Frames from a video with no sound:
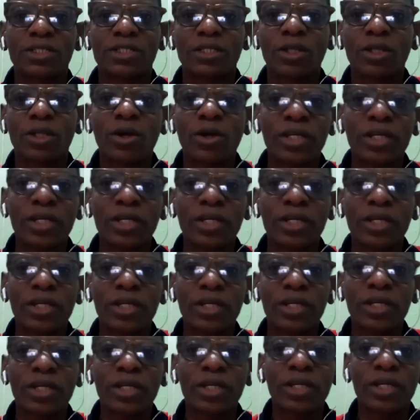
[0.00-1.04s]
logging into
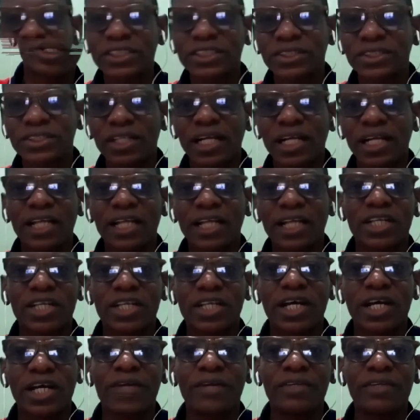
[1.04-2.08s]
the
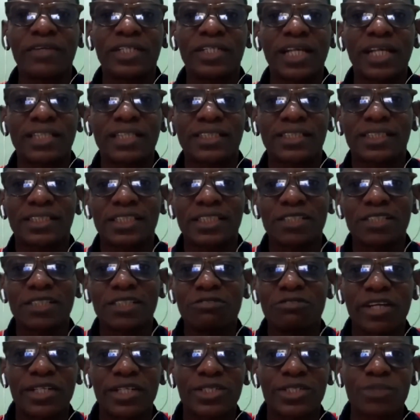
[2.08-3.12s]
national grid that is still
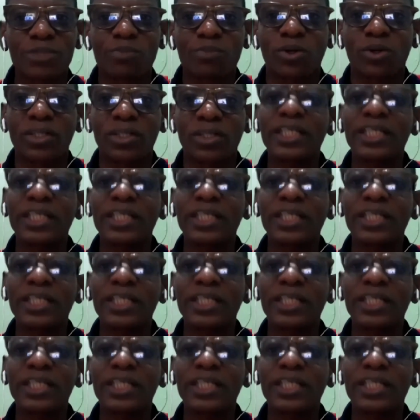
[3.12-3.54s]
very small,